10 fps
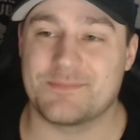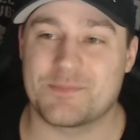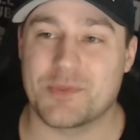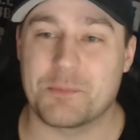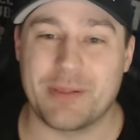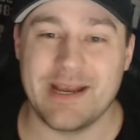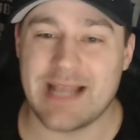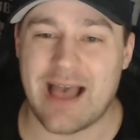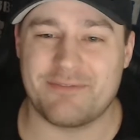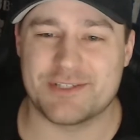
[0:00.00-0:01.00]
they're playing
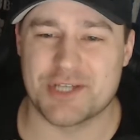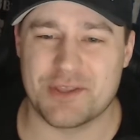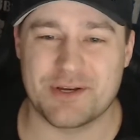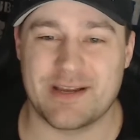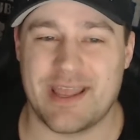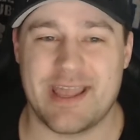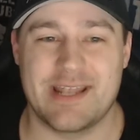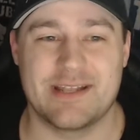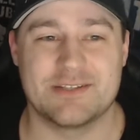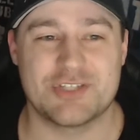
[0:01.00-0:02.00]
off each other,
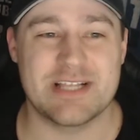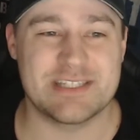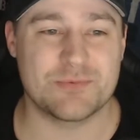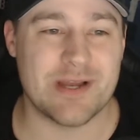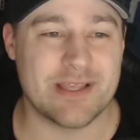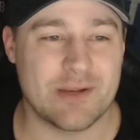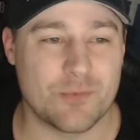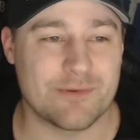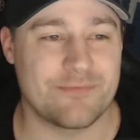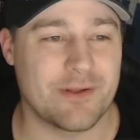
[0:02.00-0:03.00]
and John C. Reilly and
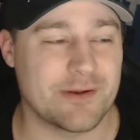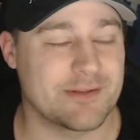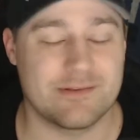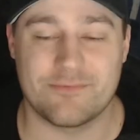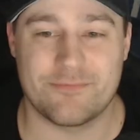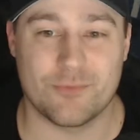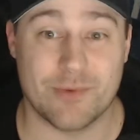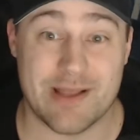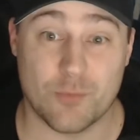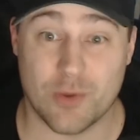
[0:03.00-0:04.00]

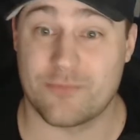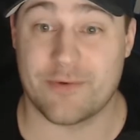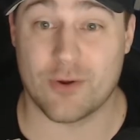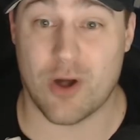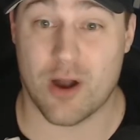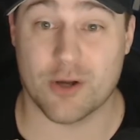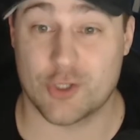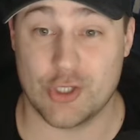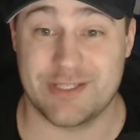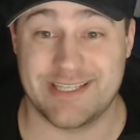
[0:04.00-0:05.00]
Will Ferrell are
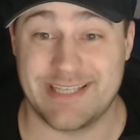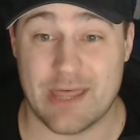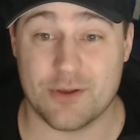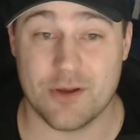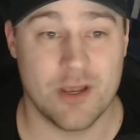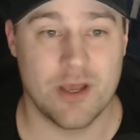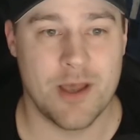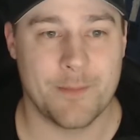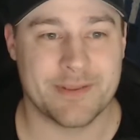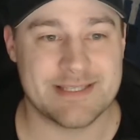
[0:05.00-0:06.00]
good together,
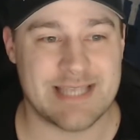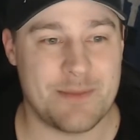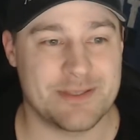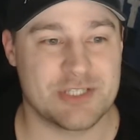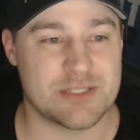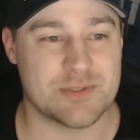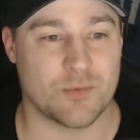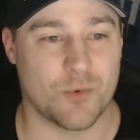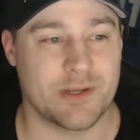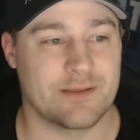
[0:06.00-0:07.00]
but this time it just wasn't
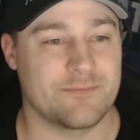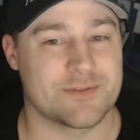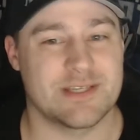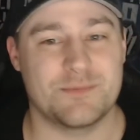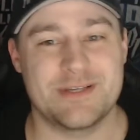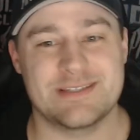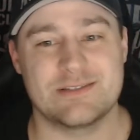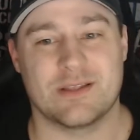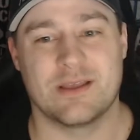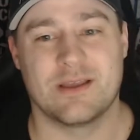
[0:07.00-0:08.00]
working. For some
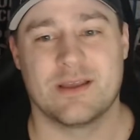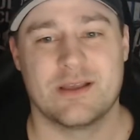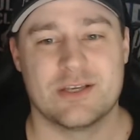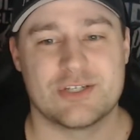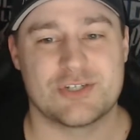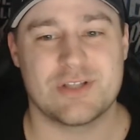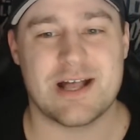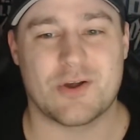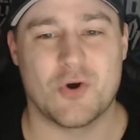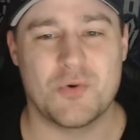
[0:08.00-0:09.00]
reason,
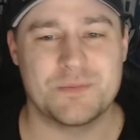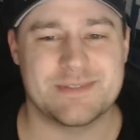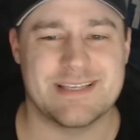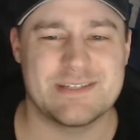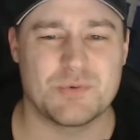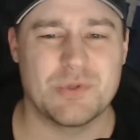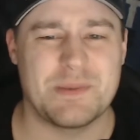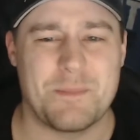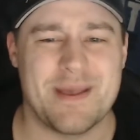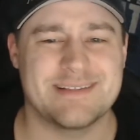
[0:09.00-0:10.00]
Sherlock Holmes isn't really
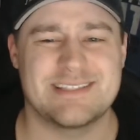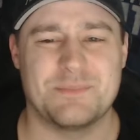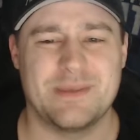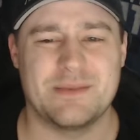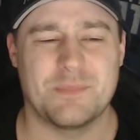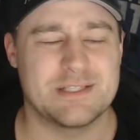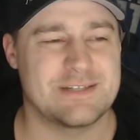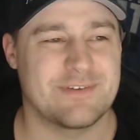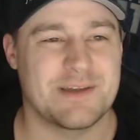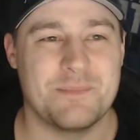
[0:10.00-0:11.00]
meant to be much
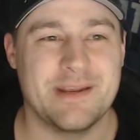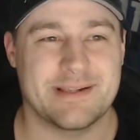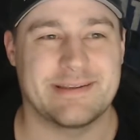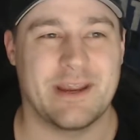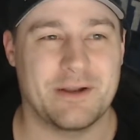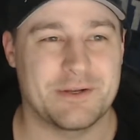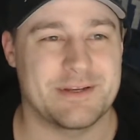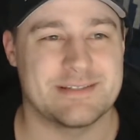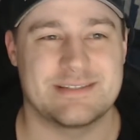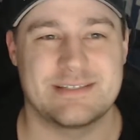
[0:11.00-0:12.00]
of a comedic character.
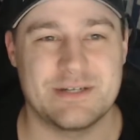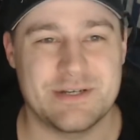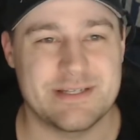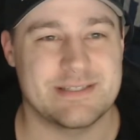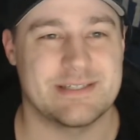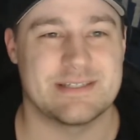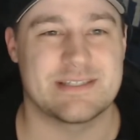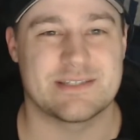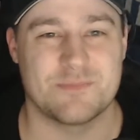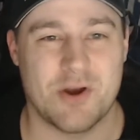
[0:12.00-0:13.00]
He's serious, he's
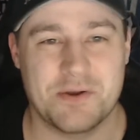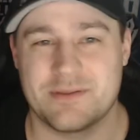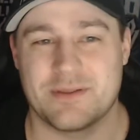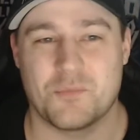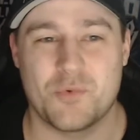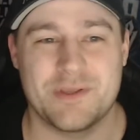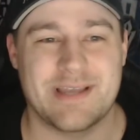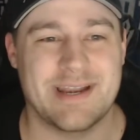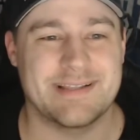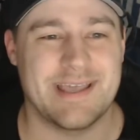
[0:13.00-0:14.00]
smart, and when you
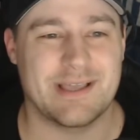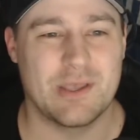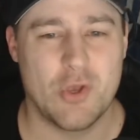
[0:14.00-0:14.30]
kind of take